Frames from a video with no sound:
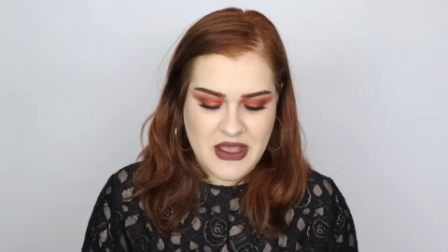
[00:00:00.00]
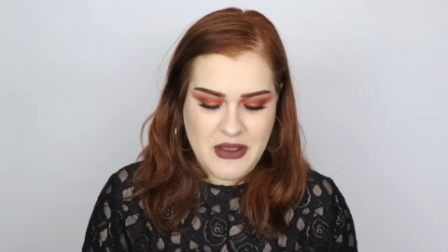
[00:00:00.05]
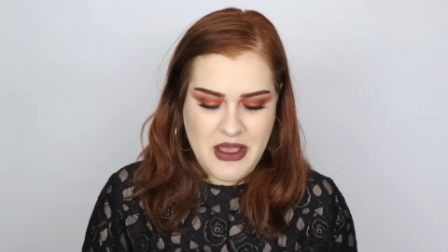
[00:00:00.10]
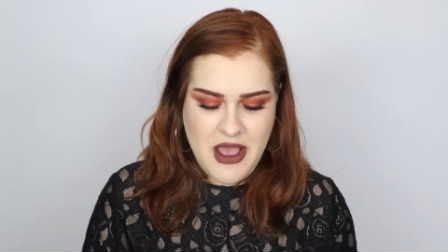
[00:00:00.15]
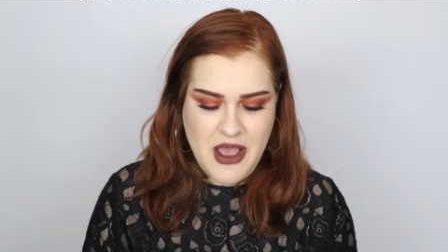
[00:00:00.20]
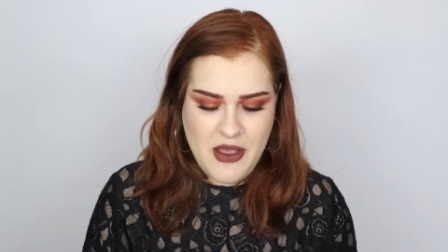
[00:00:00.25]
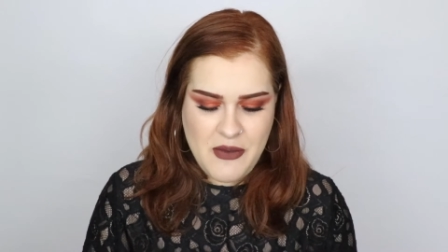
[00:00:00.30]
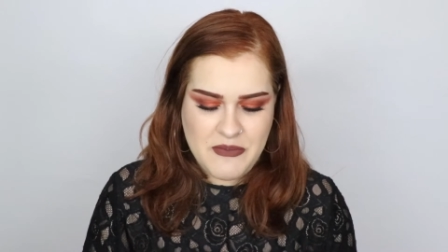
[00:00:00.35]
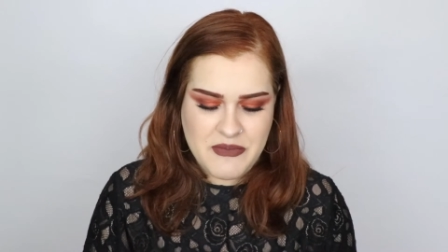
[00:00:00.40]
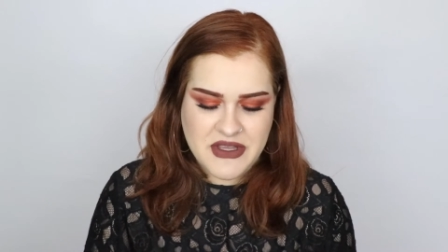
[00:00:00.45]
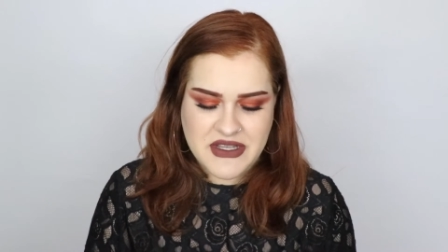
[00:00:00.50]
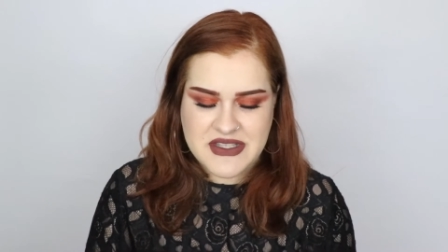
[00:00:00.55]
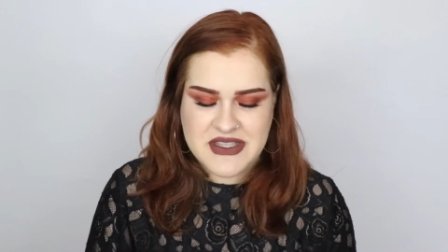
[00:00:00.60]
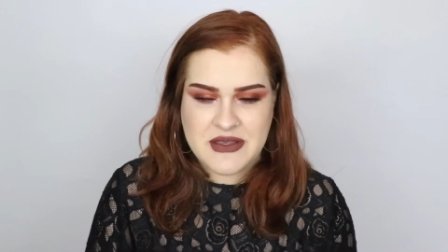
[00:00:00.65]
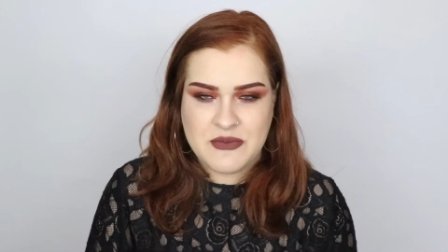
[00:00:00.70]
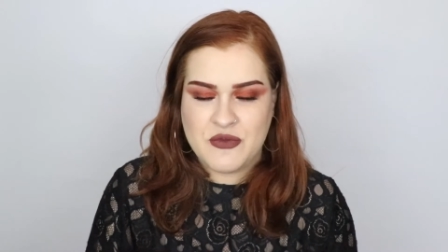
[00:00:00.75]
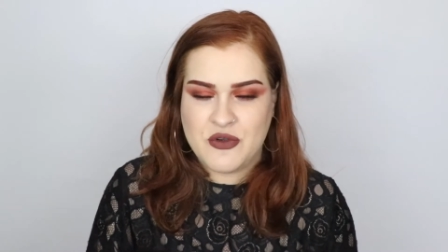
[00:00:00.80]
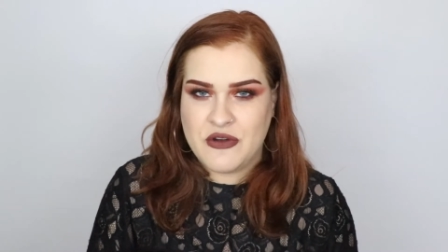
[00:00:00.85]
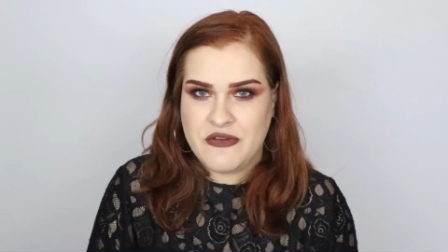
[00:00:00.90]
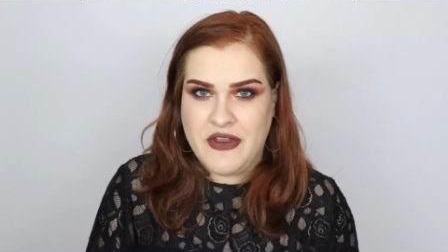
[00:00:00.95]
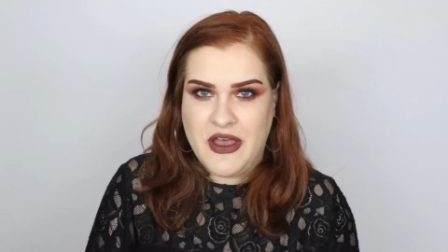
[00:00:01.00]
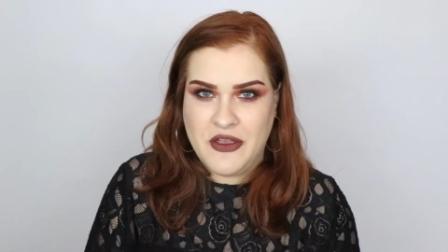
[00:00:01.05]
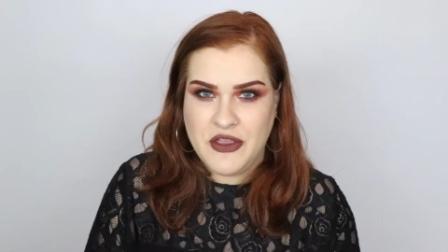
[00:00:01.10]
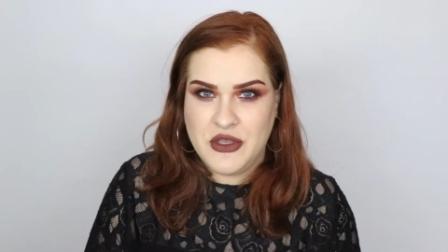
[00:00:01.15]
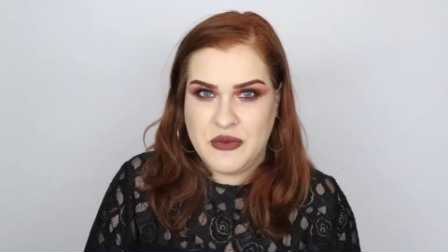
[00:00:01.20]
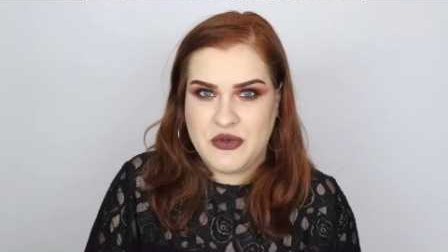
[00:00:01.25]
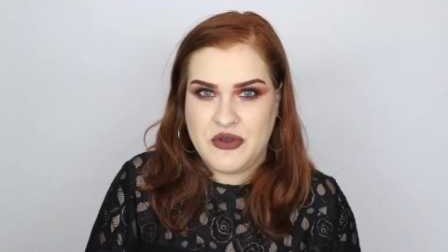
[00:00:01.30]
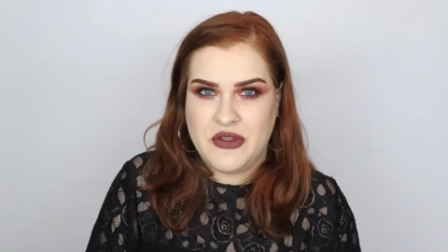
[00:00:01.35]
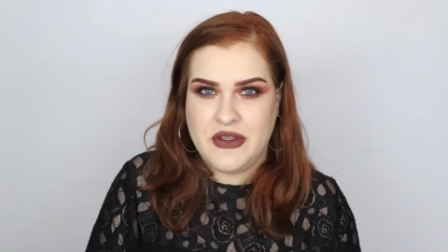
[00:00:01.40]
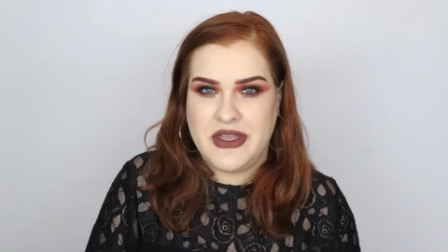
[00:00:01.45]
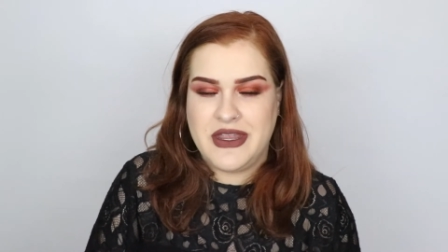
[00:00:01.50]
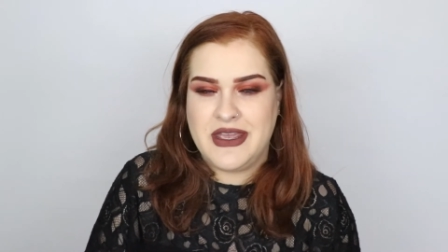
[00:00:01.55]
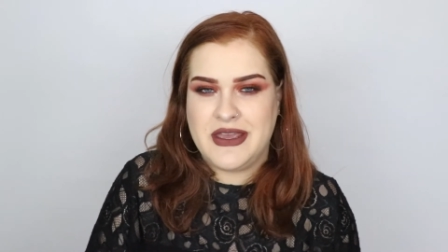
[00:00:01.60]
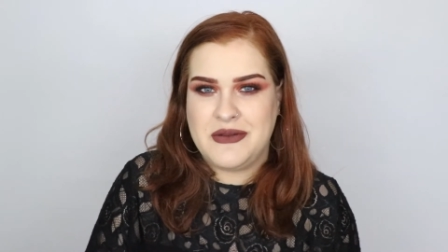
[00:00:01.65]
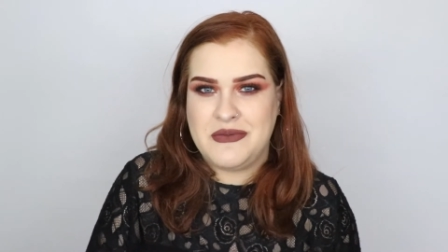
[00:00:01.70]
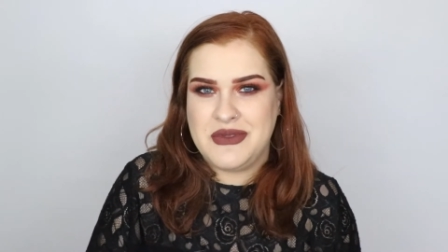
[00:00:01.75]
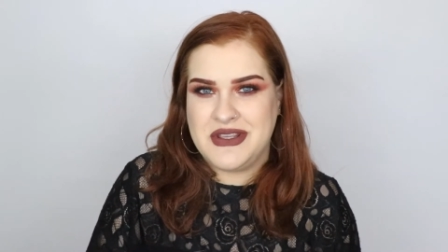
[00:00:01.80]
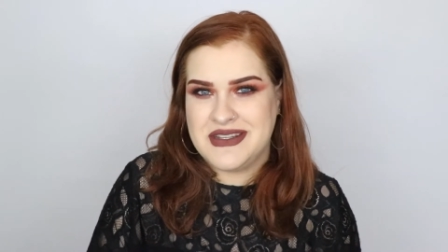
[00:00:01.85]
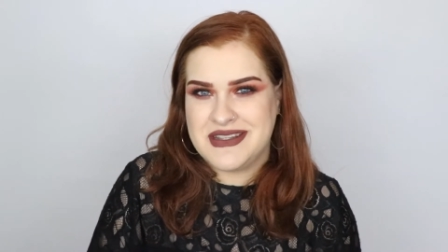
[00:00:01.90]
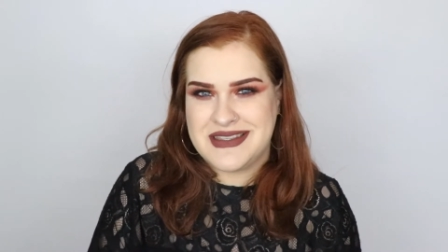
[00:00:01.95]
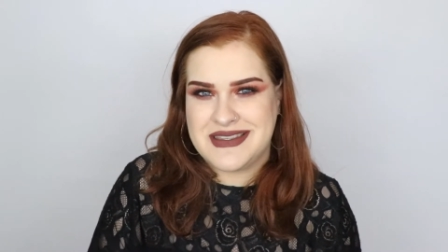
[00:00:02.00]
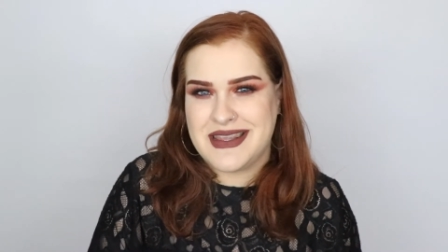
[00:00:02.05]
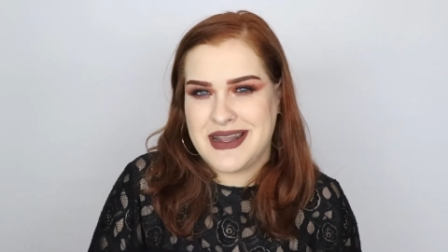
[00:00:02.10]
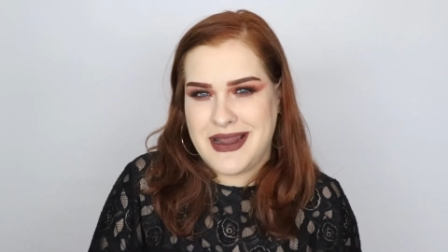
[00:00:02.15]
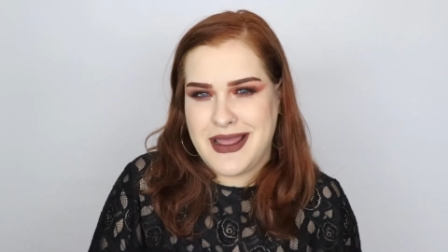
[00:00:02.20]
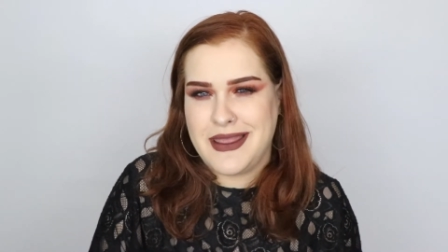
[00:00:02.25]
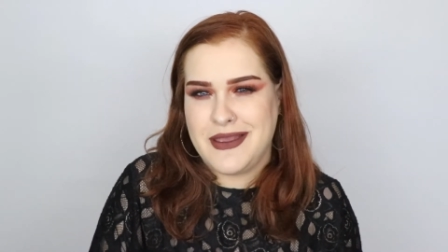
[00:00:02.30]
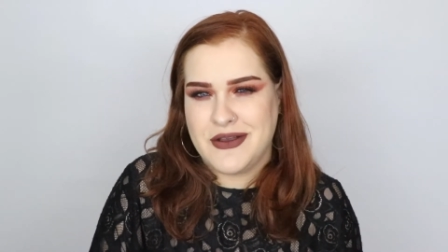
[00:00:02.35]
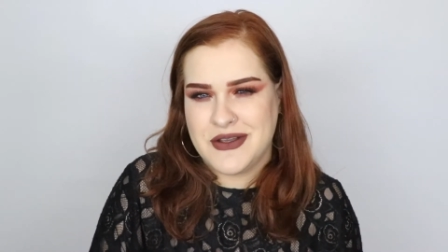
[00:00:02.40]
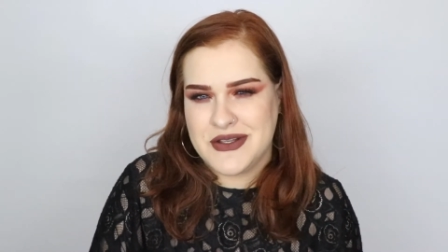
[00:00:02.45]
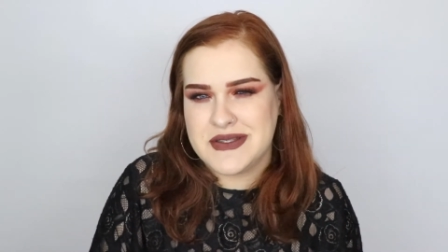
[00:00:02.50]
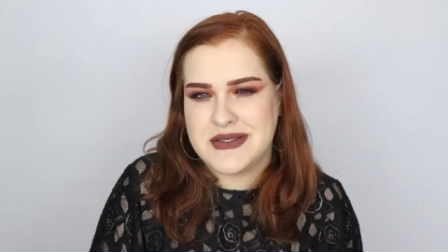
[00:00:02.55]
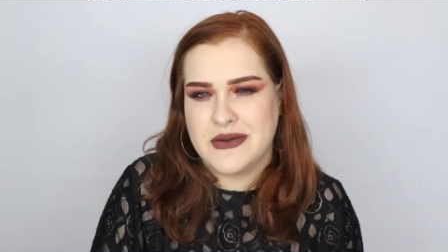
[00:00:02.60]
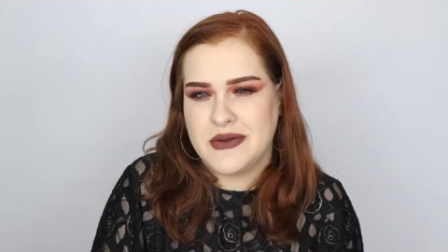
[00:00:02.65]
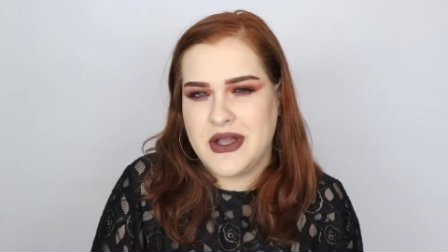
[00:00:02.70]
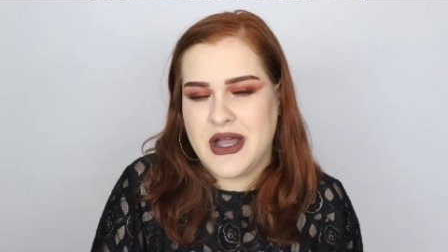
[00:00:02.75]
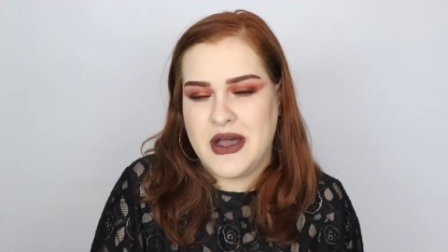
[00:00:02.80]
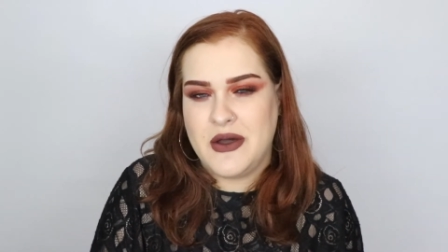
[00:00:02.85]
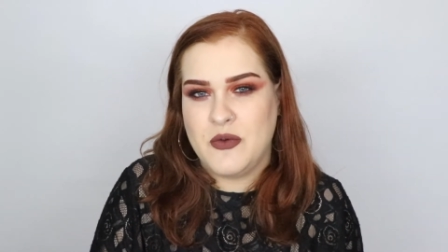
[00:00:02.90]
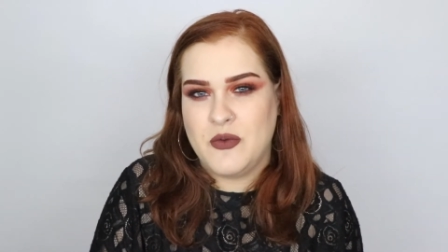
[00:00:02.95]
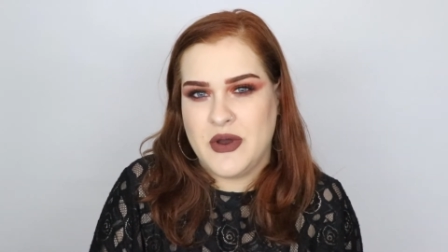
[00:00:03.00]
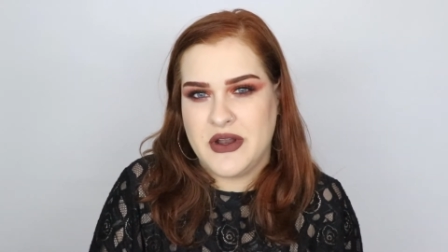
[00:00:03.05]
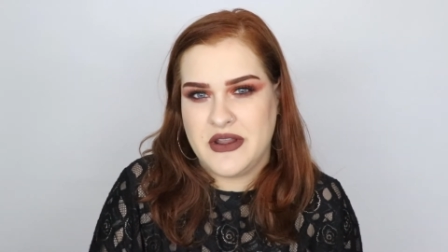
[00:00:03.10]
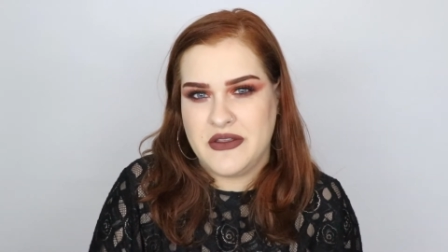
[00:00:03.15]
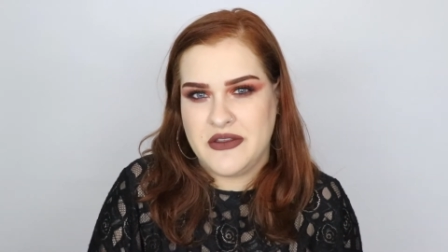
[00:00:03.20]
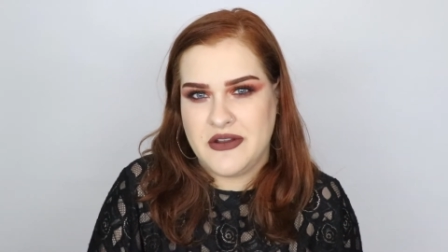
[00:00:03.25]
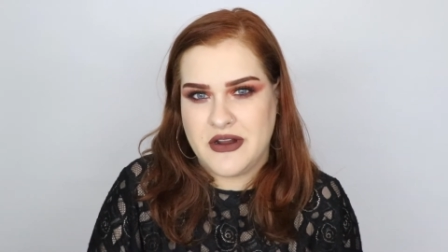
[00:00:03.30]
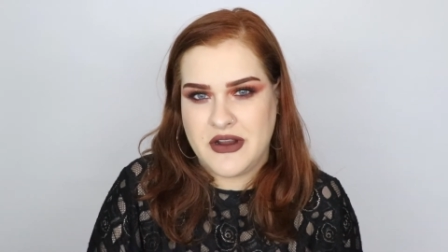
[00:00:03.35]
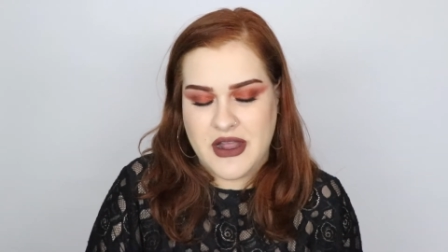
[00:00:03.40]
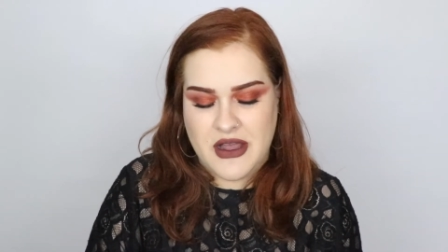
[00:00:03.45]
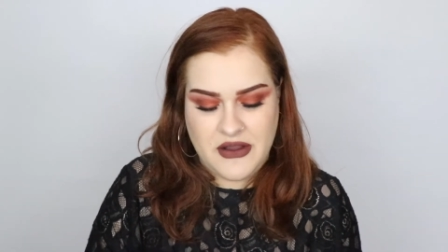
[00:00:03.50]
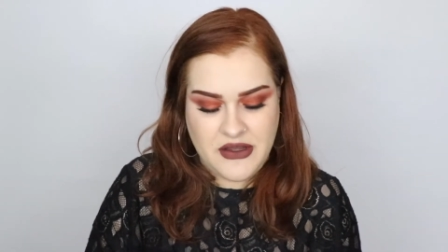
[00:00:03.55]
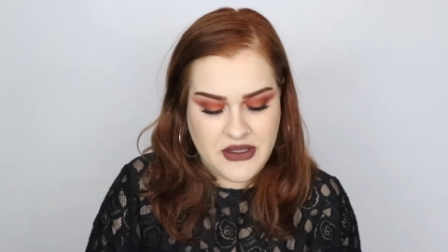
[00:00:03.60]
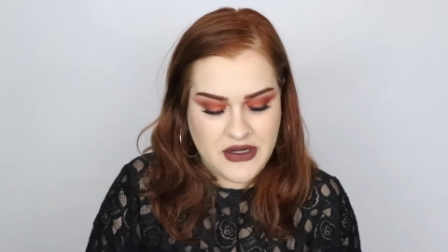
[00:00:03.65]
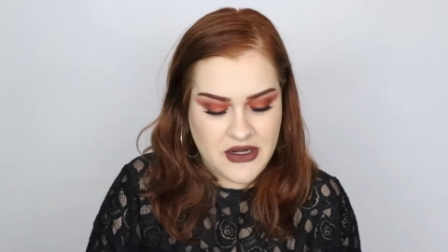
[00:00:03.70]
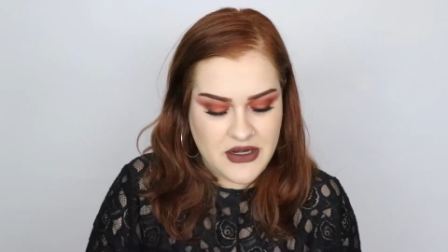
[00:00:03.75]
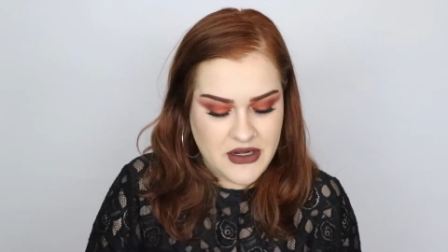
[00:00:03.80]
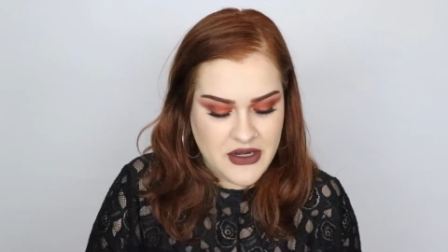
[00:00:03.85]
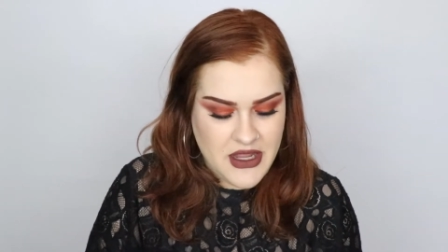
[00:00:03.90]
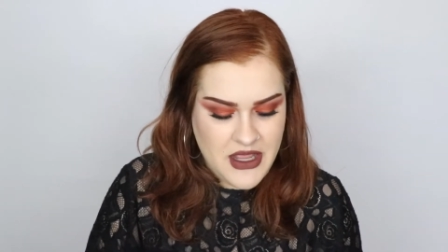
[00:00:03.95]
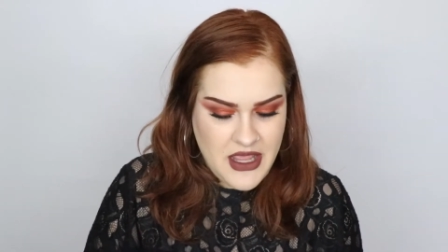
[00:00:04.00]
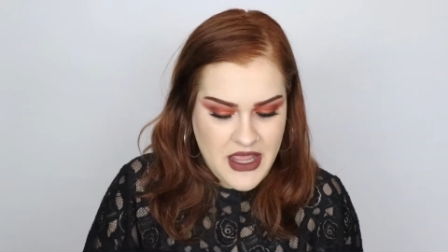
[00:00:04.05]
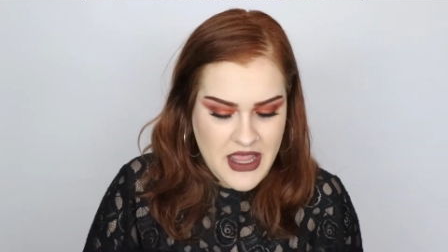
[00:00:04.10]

um, makes them more valuable and means that I also got one other color